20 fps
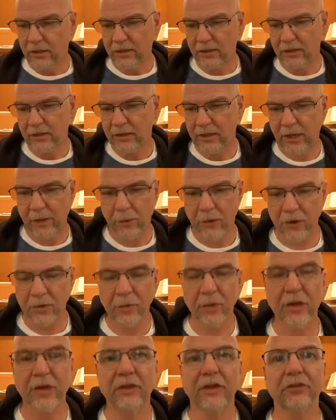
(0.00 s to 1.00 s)
I want to
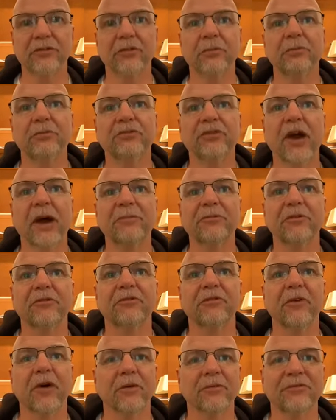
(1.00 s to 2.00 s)
read this from
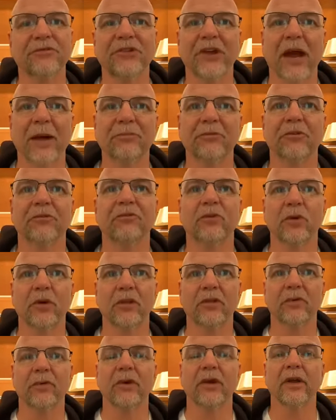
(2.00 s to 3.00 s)
chapter, uh, chapter
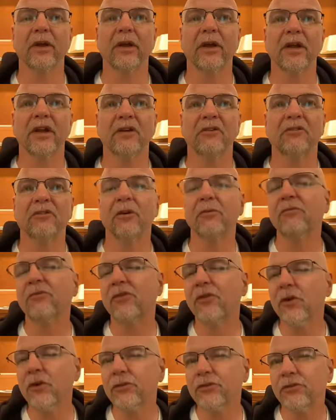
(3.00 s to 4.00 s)
43. From
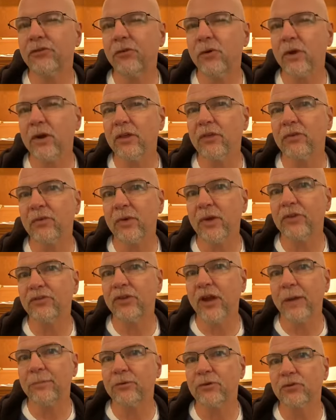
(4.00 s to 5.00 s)
verse 43,
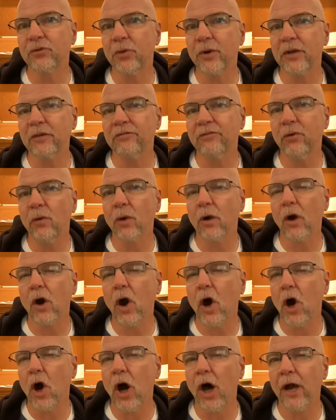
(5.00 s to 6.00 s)
chapter 24
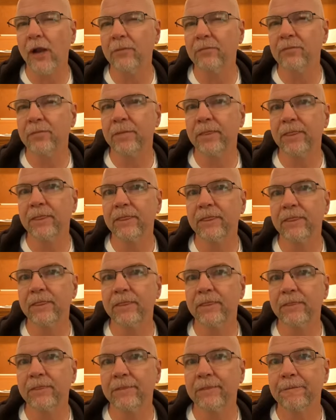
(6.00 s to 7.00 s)
on.
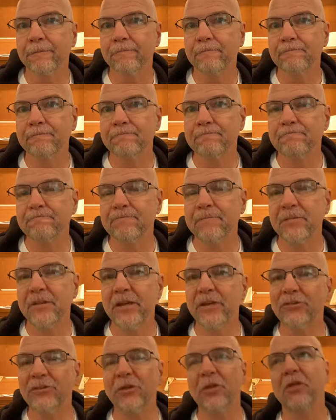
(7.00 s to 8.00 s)

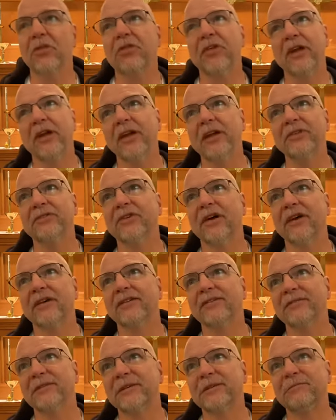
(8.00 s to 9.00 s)
These are the things
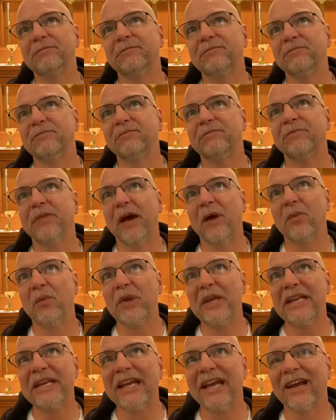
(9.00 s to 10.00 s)
that
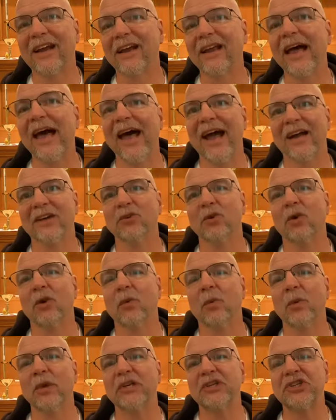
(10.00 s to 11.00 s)
we neglect
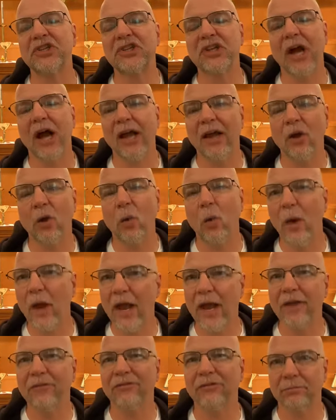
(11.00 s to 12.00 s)
or we shy
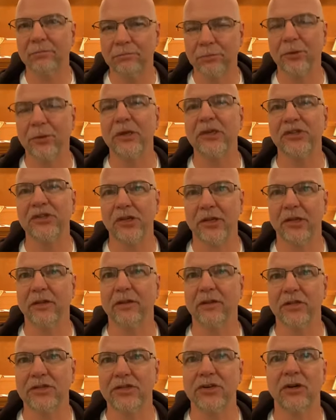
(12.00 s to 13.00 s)
away from preaching
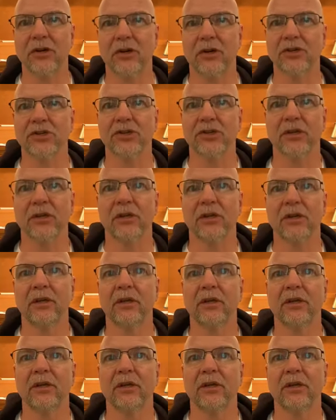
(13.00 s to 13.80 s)
in the church.